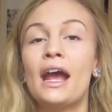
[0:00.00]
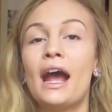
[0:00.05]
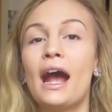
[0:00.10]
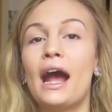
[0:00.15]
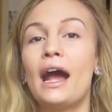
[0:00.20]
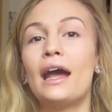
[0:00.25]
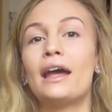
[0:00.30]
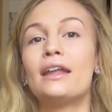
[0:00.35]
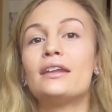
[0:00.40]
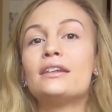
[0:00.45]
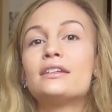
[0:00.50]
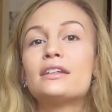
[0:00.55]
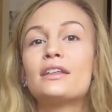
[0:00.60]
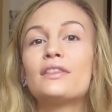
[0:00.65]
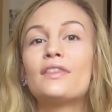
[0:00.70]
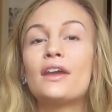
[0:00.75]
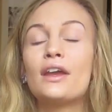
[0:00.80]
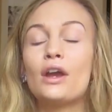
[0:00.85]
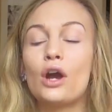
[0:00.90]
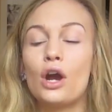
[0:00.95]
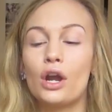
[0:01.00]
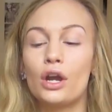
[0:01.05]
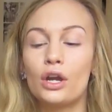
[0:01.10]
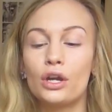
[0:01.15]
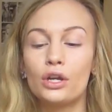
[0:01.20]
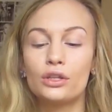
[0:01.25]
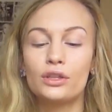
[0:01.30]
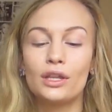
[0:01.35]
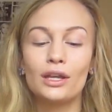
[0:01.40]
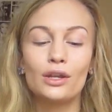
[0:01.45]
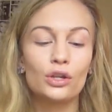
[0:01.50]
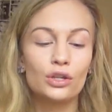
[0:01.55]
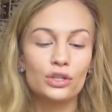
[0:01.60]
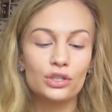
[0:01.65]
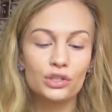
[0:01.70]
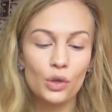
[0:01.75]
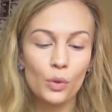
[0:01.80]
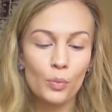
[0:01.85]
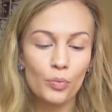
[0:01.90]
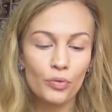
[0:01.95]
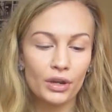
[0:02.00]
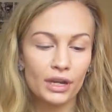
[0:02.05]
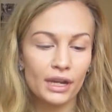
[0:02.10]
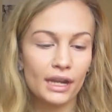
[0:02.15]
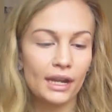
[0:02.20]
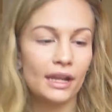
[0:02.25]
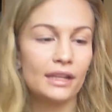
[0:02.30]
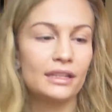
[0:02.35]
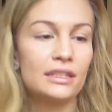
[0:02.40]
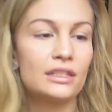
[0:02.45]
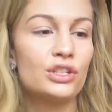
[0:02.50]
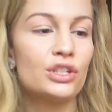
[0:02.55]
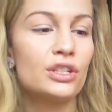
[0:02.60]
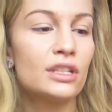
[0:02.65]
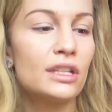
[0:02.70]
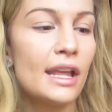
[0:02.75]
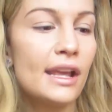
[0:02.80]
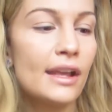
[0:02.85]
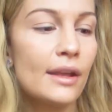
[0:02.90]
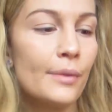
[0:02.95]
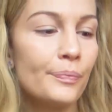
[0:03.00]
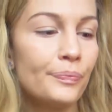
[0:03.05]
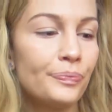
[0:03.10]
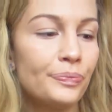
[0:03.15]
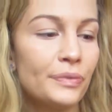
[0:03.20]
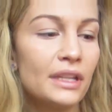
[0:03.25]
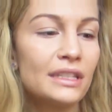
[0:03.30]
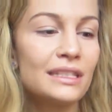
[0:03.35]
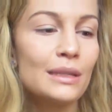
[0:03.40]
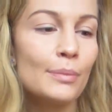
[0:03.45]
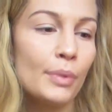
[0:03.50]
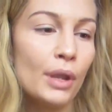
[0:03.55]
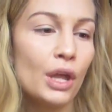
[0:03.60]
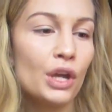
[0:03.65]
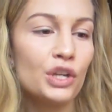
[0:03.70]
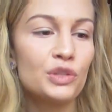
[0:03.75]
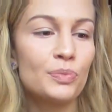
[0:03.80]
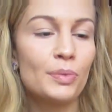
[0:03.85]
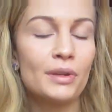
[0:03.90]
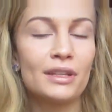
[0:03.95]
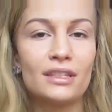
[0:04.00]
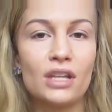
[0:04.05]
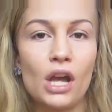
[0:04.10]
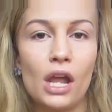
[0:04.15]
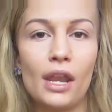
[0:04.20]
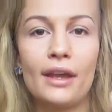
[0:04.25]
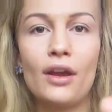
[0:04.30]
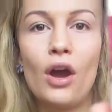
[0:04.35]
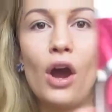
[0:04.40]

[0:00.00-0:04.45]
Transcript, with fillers: and they look so pretty. It's just like, it's a blush, but it's got like